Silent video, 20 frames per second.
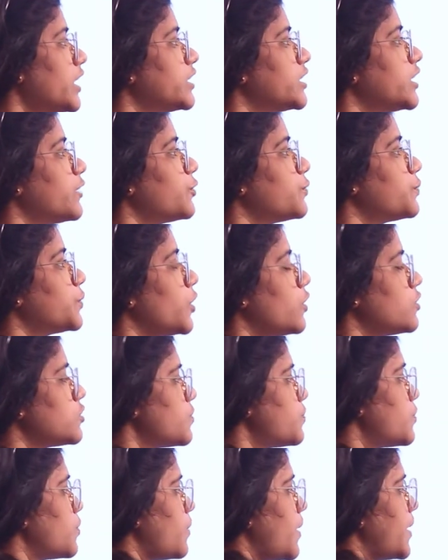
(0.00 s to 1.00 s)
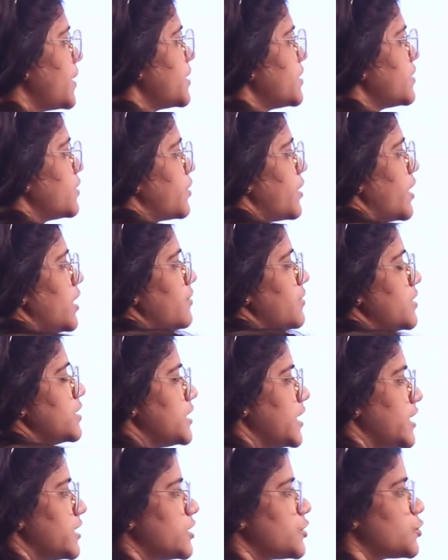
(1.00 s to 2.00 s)
They would be also providing the relevant
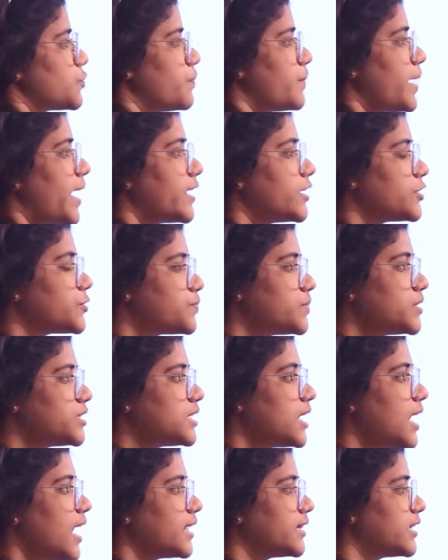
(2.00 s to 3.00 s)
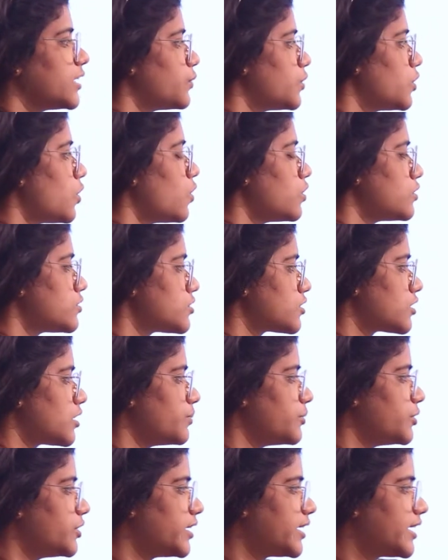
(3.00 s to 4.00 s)
data to management. They would also
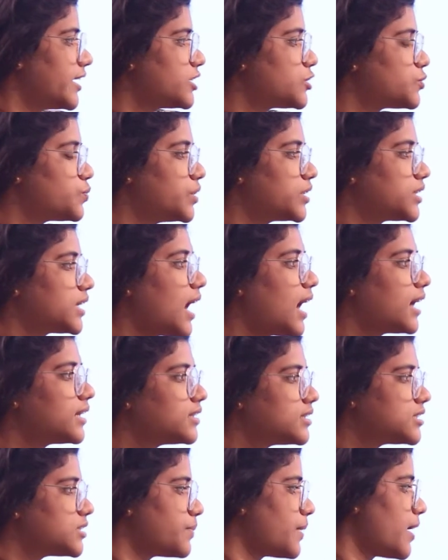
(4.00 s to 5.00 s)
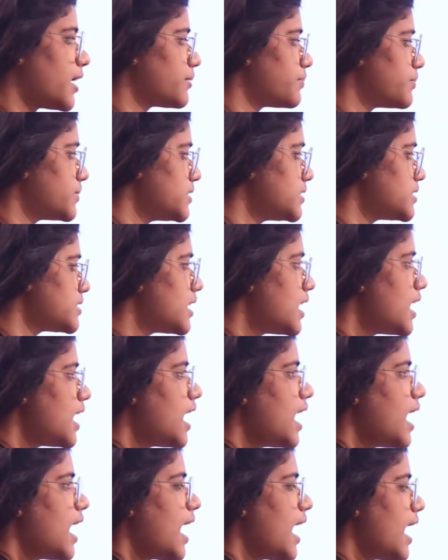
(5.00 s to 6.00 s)
communicate with other departments
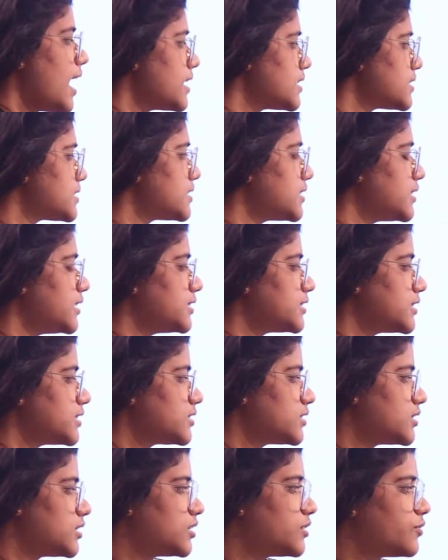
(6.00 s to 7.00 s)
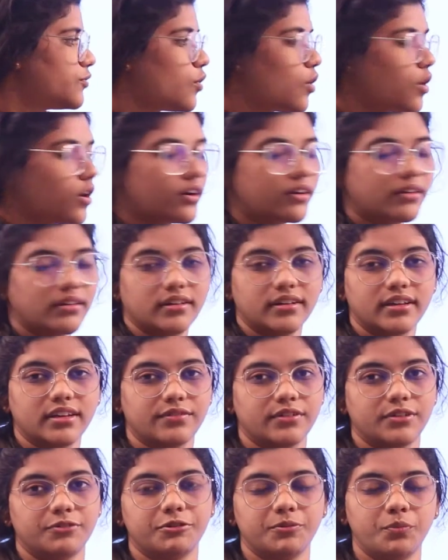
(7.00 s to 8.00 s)
as needed for a
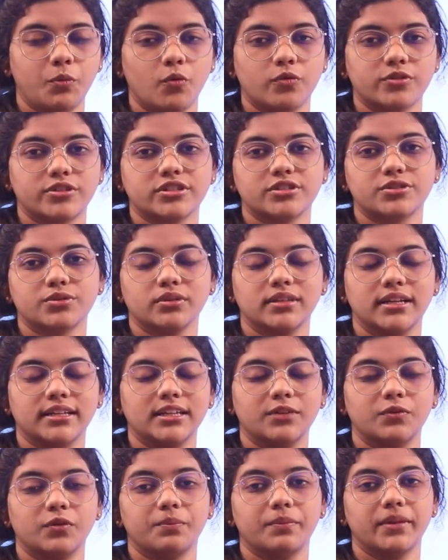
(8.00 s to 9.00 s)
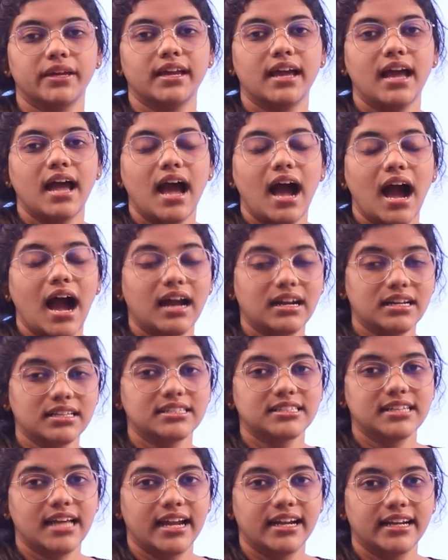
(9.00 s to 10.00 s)
given report so that they would be
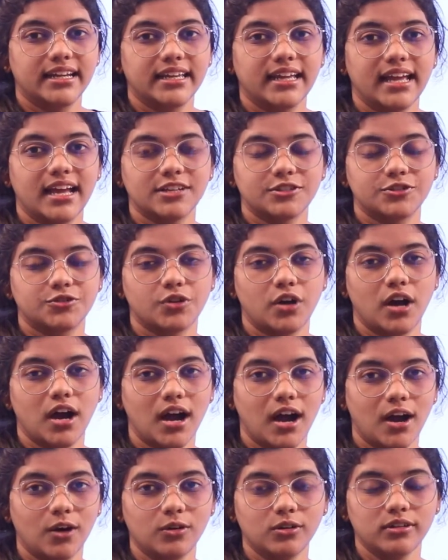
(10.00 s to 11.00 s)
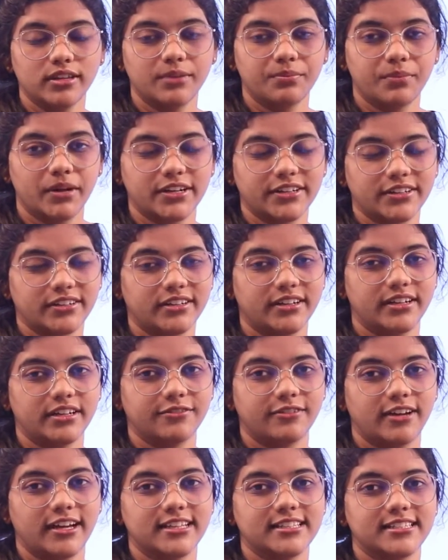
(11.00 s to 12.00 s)
understanding as to how that particular
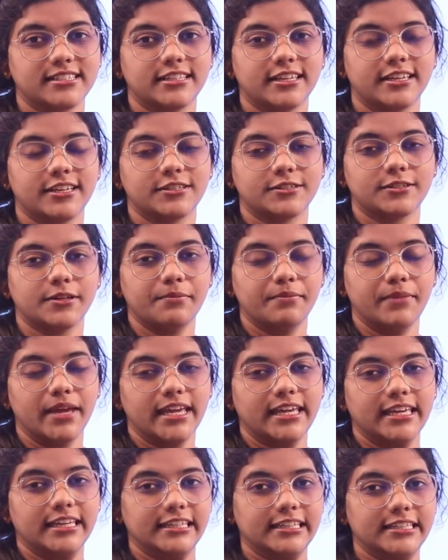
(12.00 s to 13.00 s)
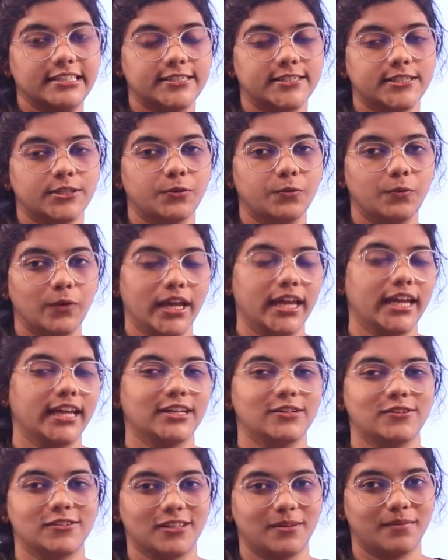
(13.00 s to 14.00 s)
device is making its way
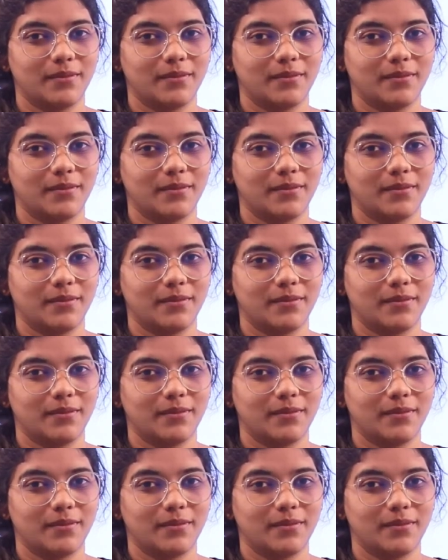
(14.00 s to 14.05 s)
into the